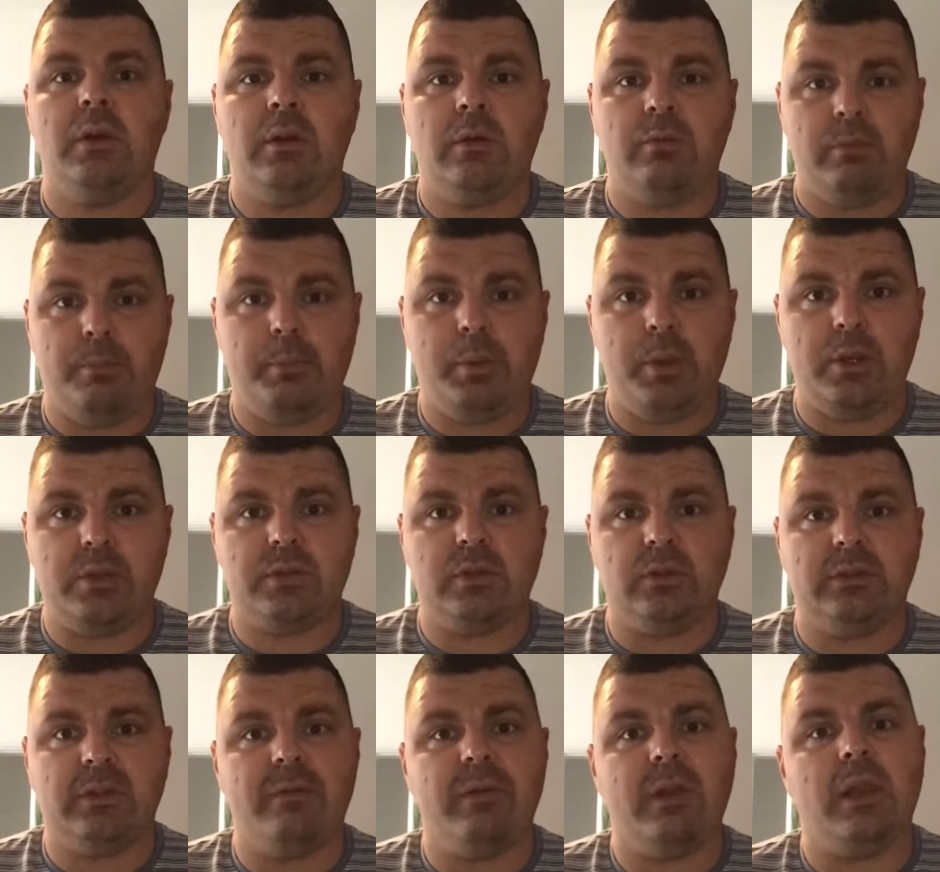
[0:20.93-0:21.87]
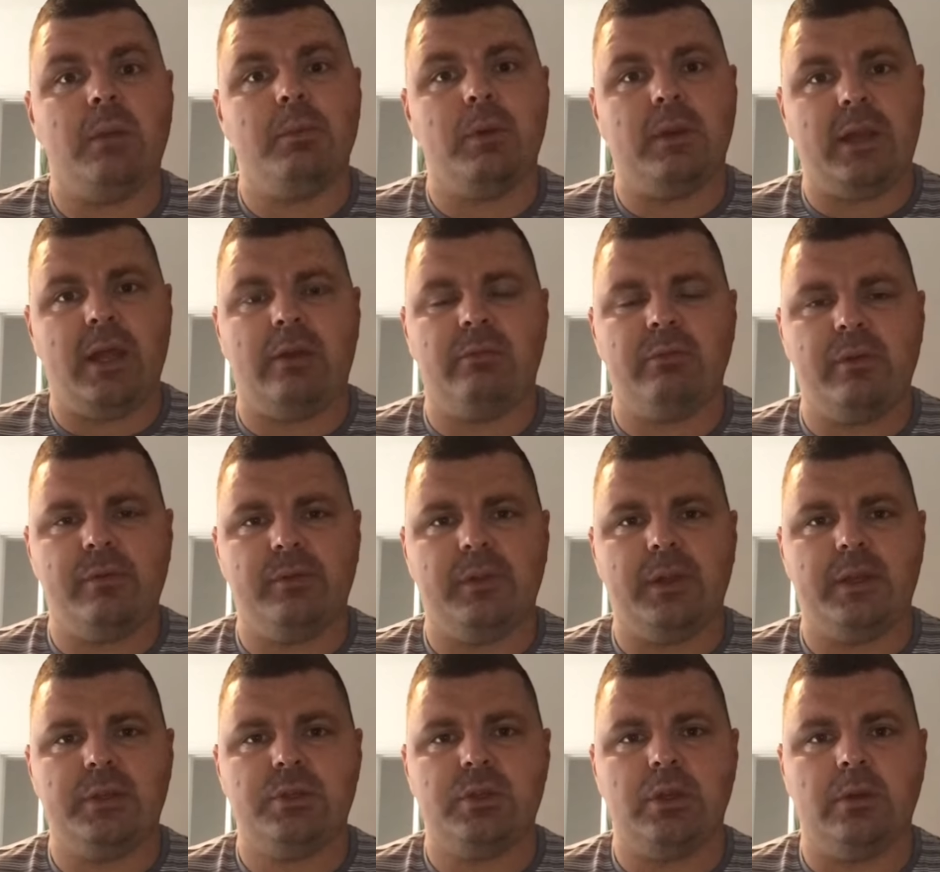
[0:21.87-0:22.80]
personal development and
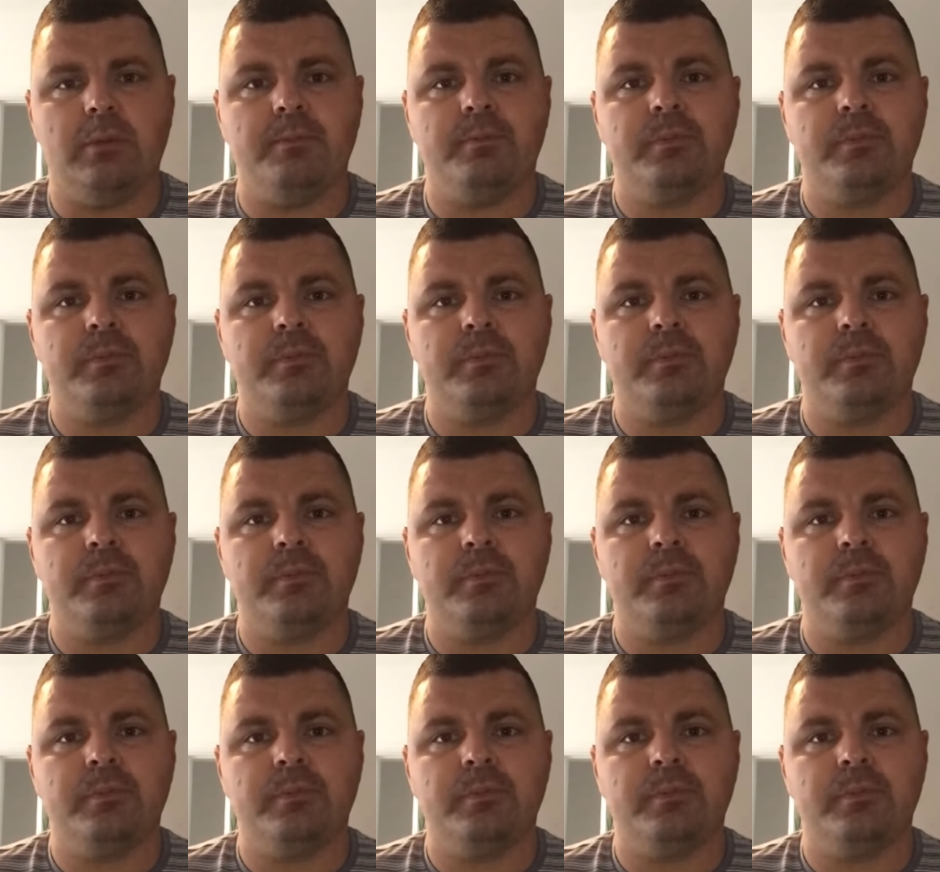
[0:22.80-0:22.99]
reflection.